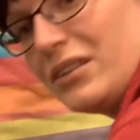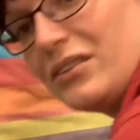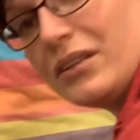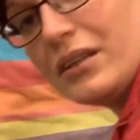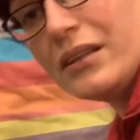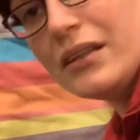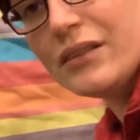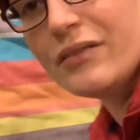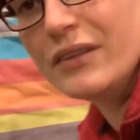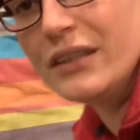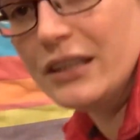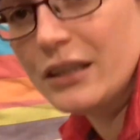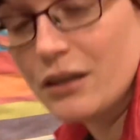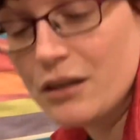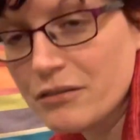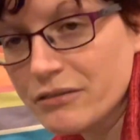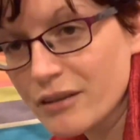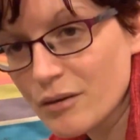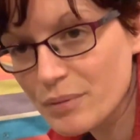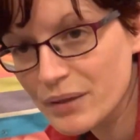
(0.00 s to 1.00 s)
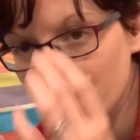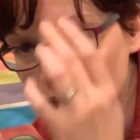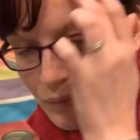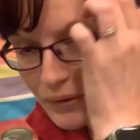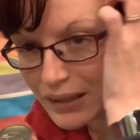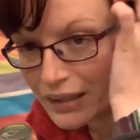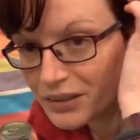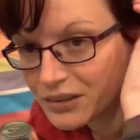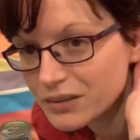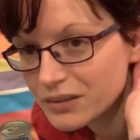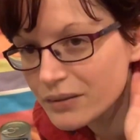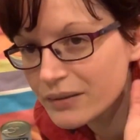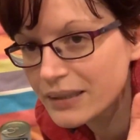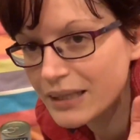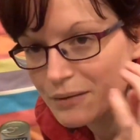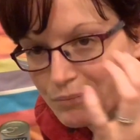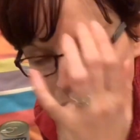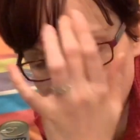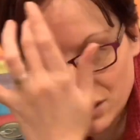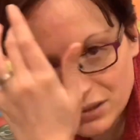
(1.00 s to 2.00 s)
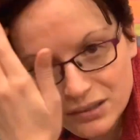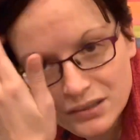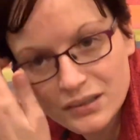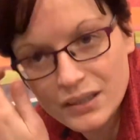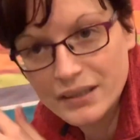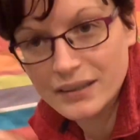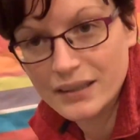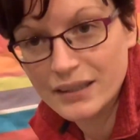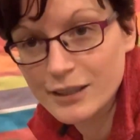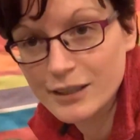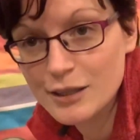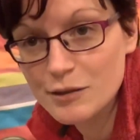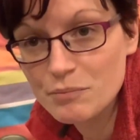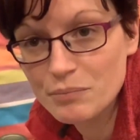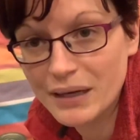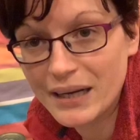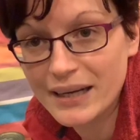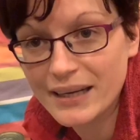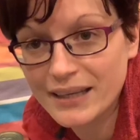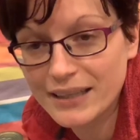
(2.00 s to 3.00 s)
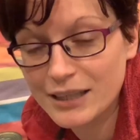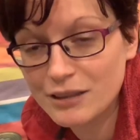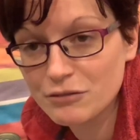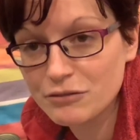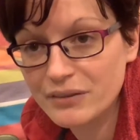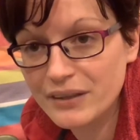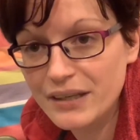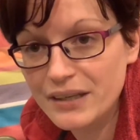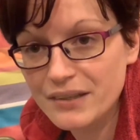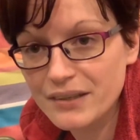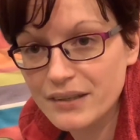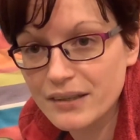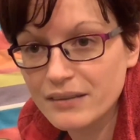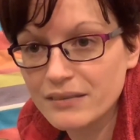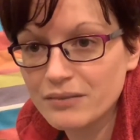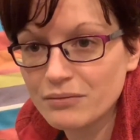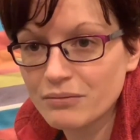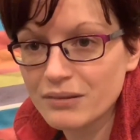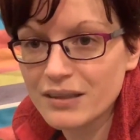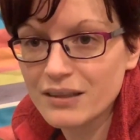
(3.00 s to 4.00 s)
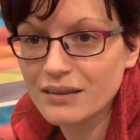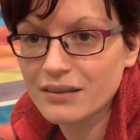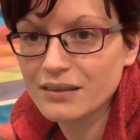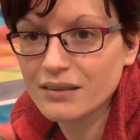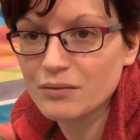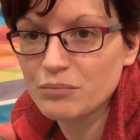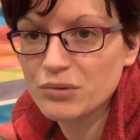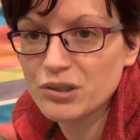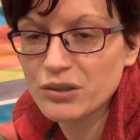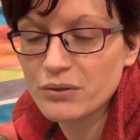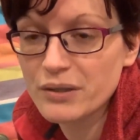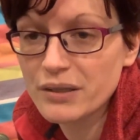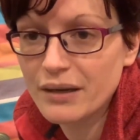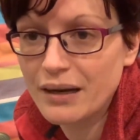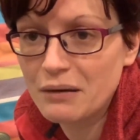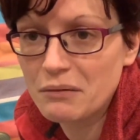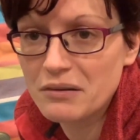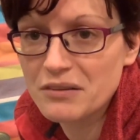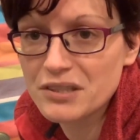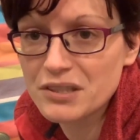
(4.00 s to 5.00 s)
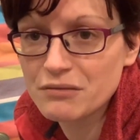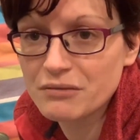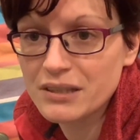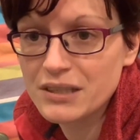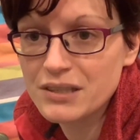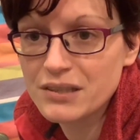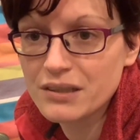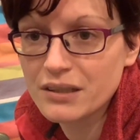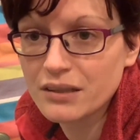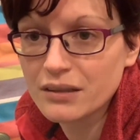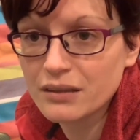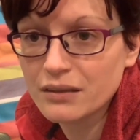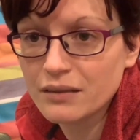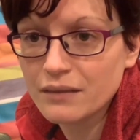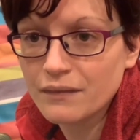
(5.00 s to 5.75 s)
to turn this video off for a bit while I just go and get Monster, and then I'll come back and I'll finish it with showing you how I syringe her.